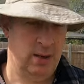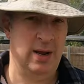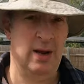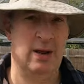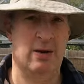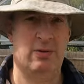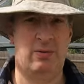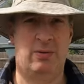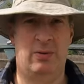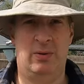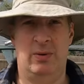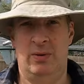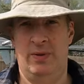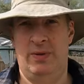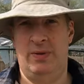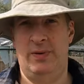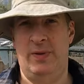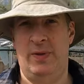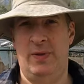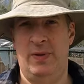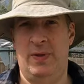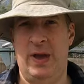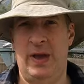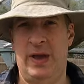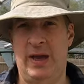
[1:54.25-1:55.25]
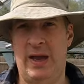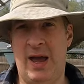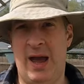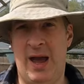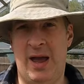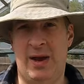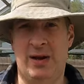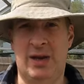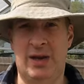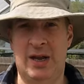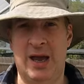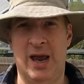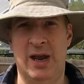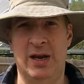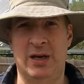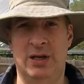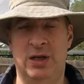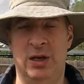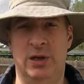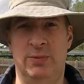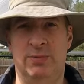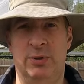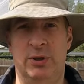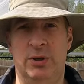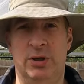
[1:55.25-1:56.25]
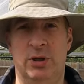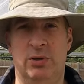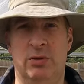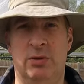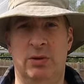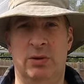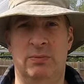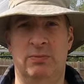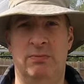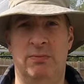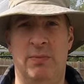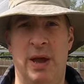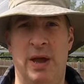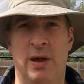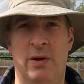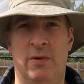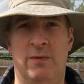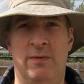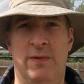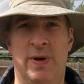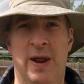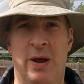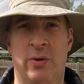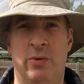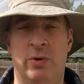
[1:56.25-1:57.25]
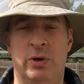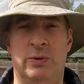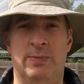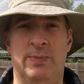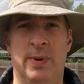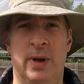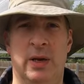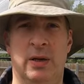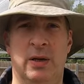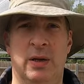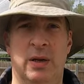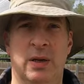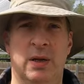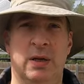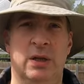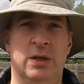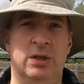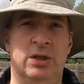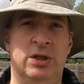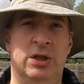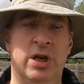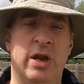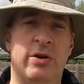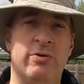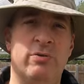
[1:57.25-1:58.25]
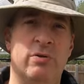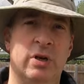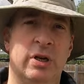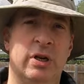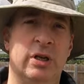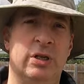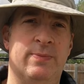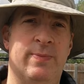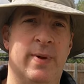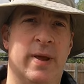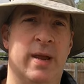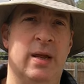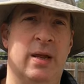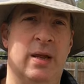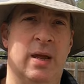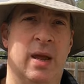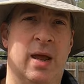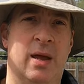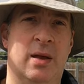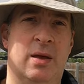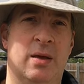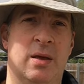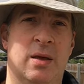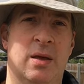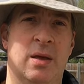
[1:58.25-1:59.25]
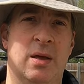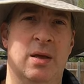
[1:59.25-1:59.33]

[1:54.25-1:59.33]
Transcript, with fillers: Now, they can occasionally produce male flowers, but generally speaking,